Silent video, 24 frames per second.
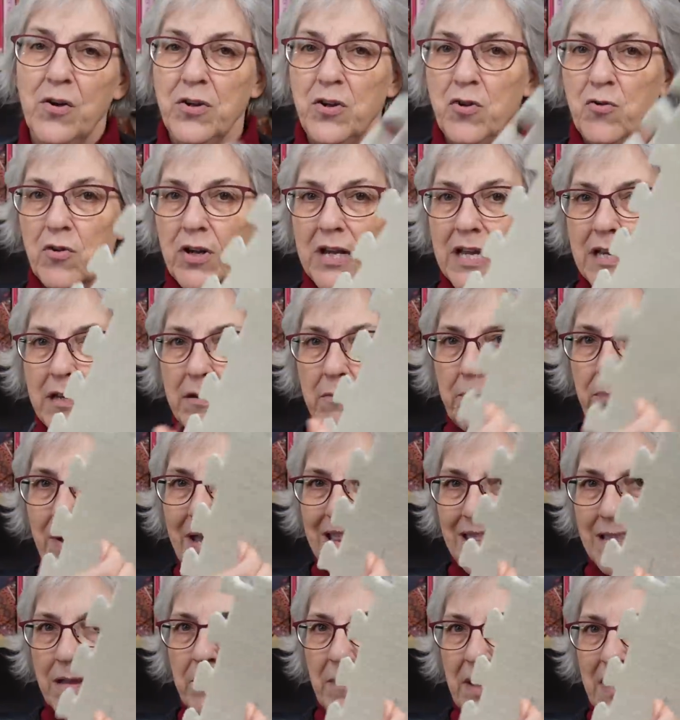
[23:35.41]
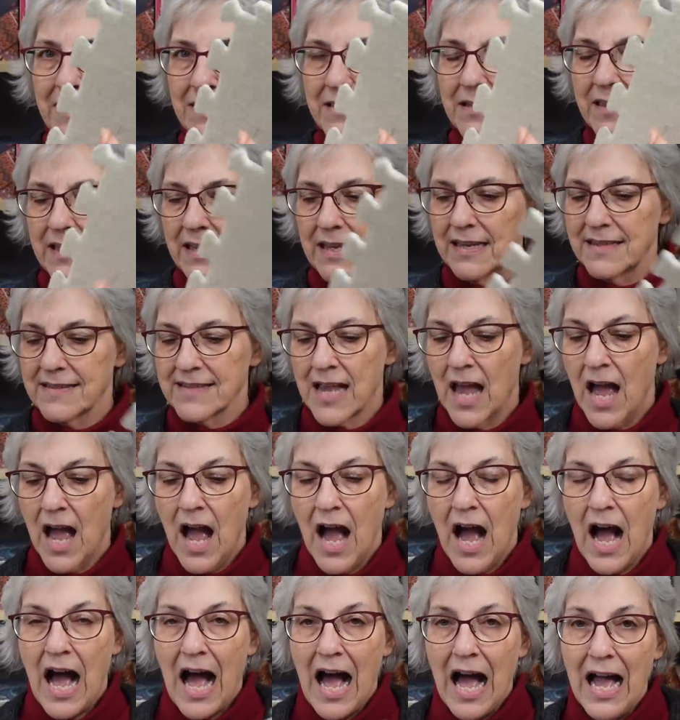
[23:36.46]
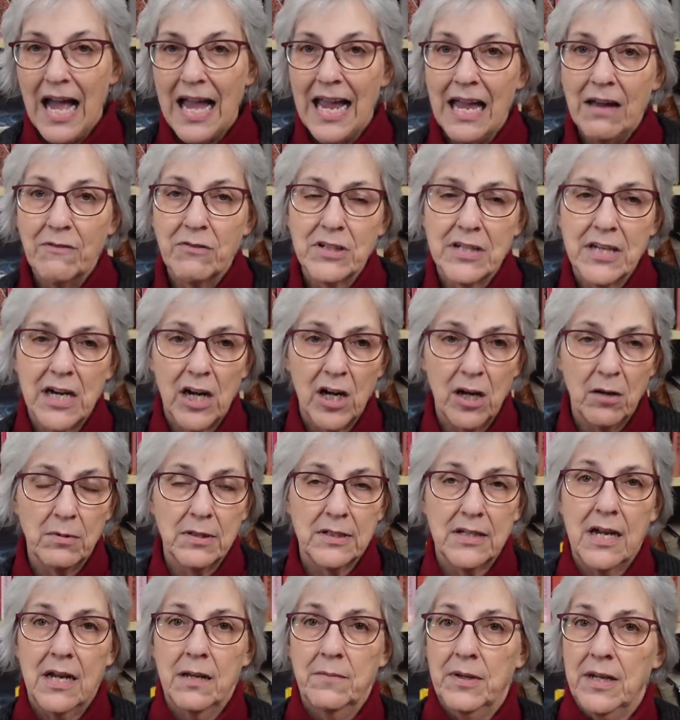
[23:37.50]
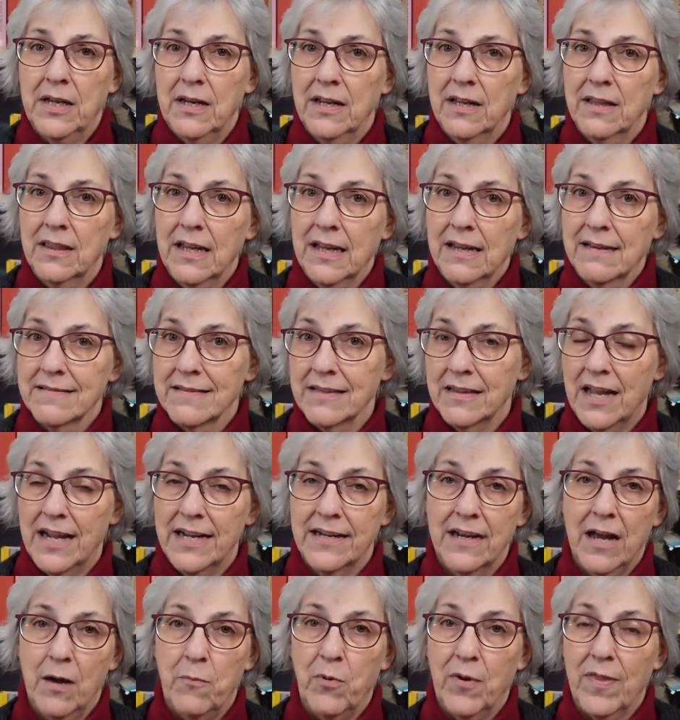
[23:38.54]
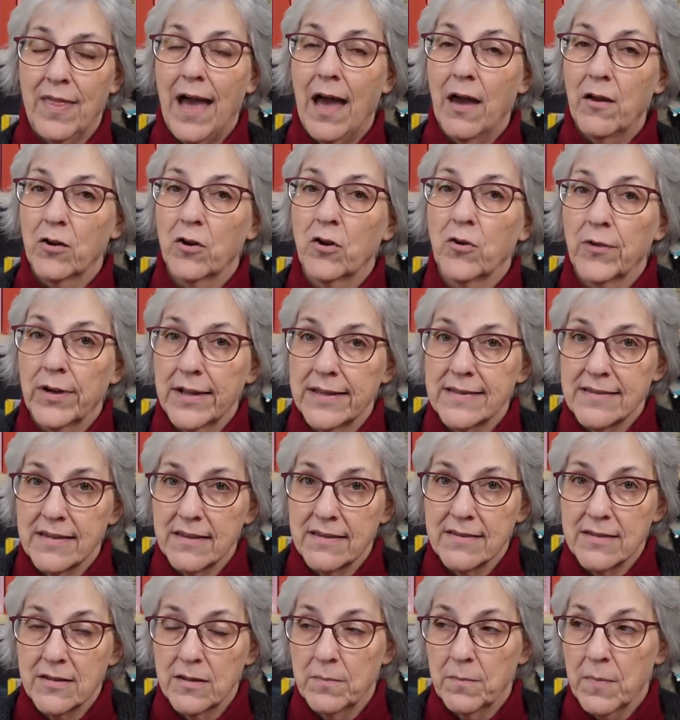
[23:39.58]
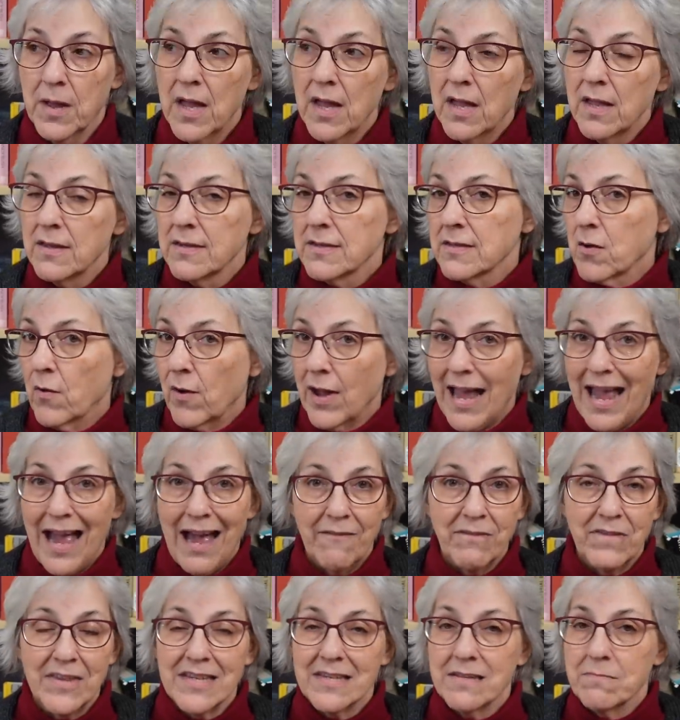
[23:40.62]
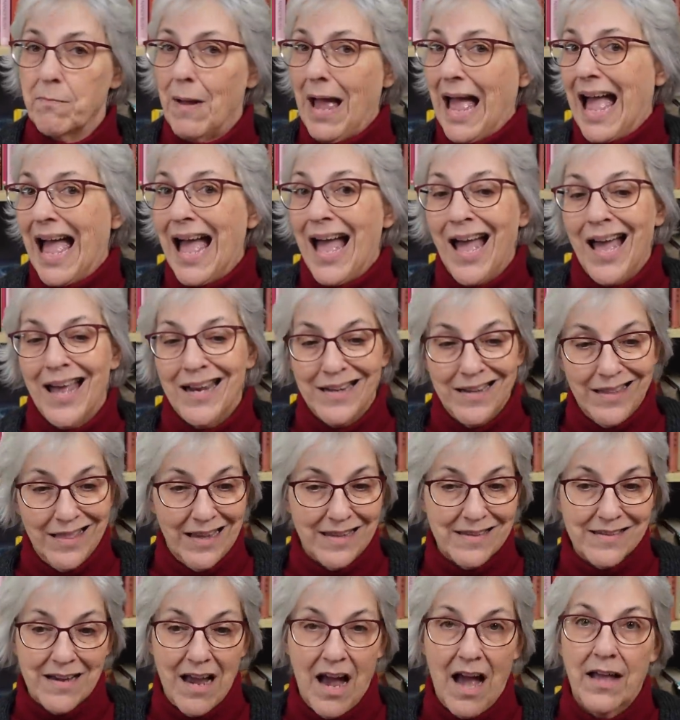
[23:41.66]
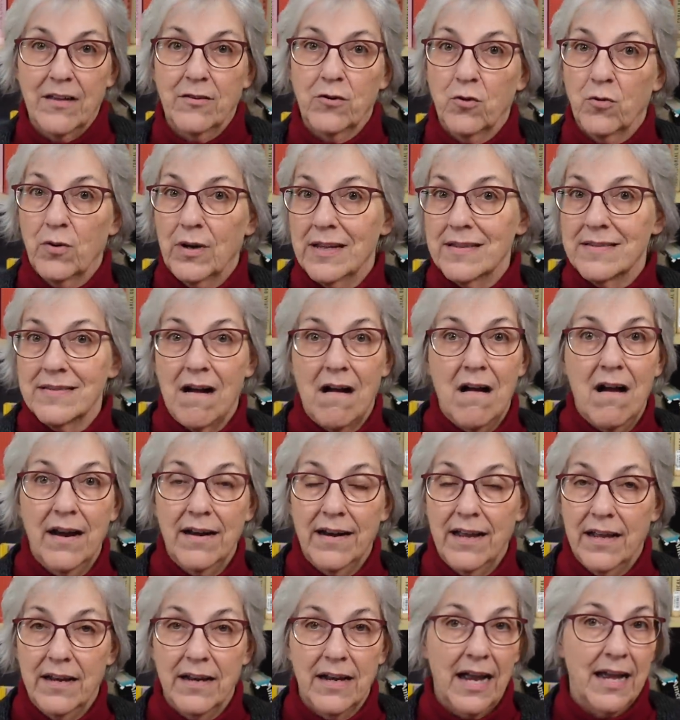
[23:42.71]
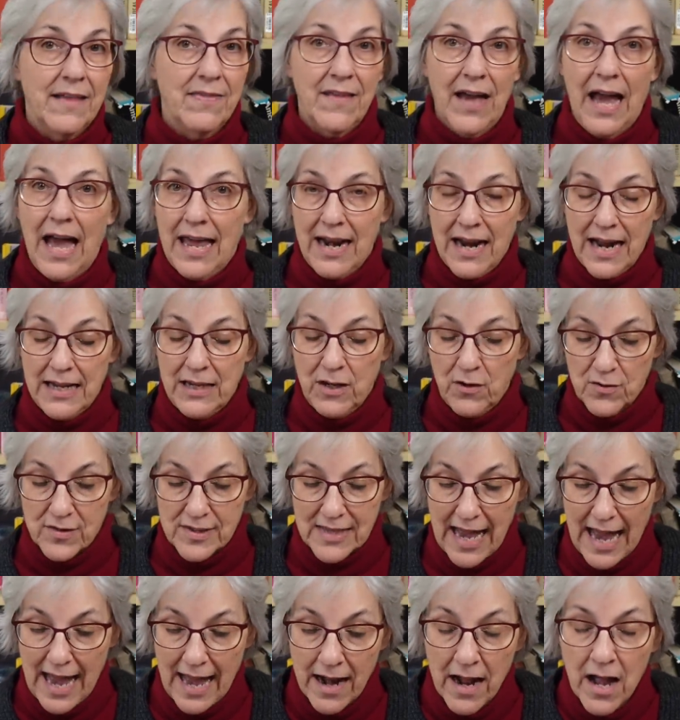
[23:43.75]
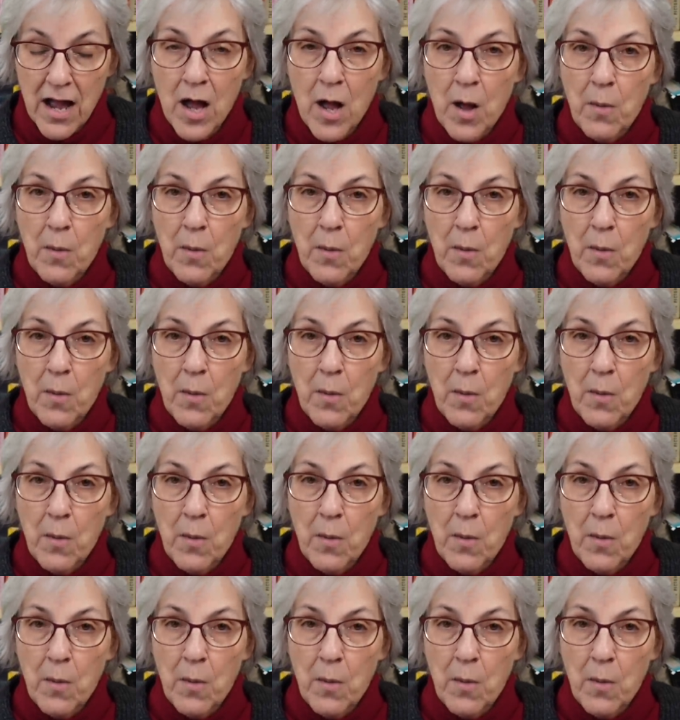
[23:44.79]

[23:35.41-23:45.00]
you can pin them into these. I have a terrible time getting things lined up without a grid system, so I have this pad that's got grids on it, and I use that.